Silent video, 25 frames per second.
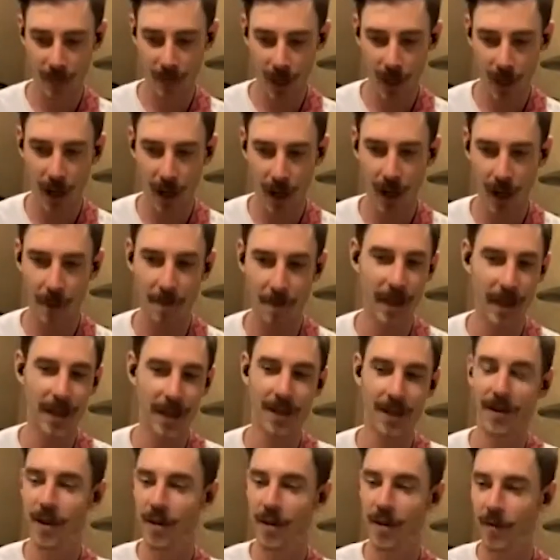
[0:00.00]
And
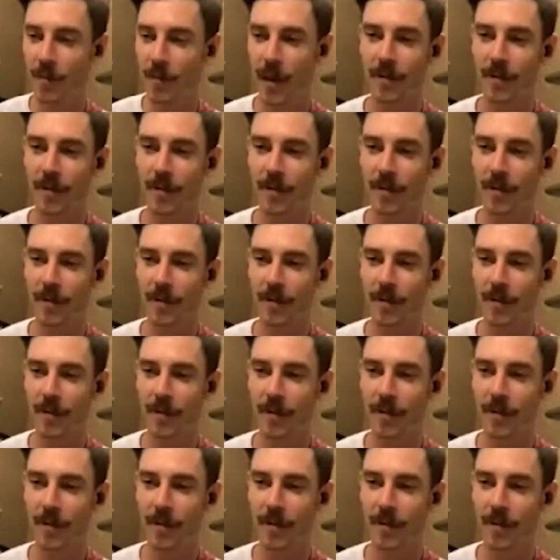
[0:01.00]
if maybe that
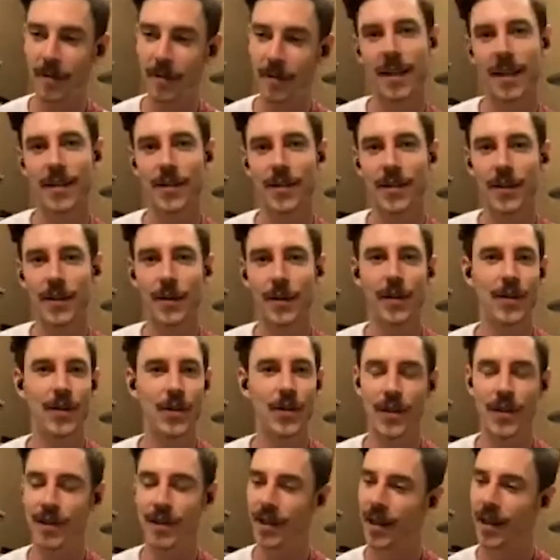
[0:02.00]
doesn't make sense to you, it's
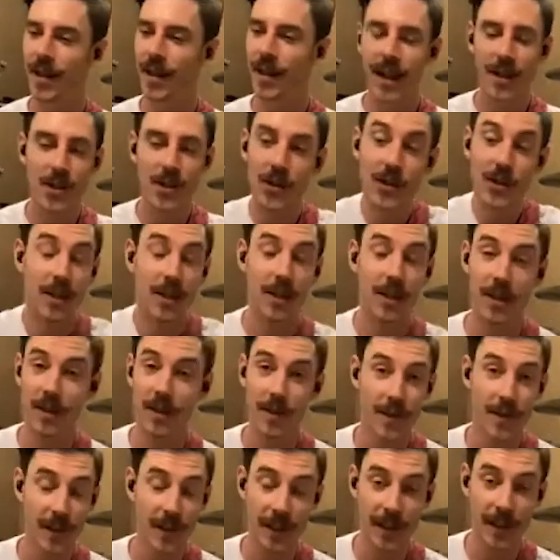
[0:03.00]
just a good
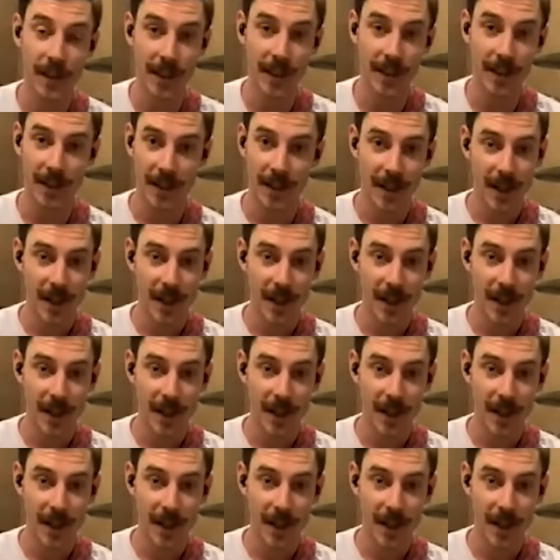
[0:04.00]
feeling